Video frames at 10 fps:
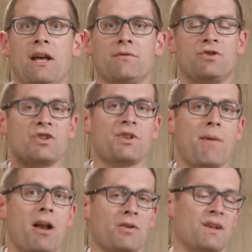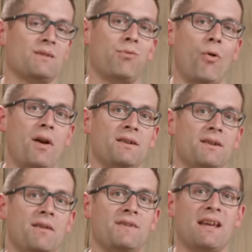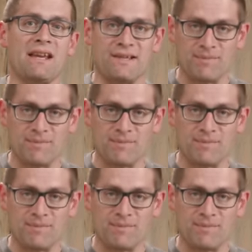It was just a matter at this point of taking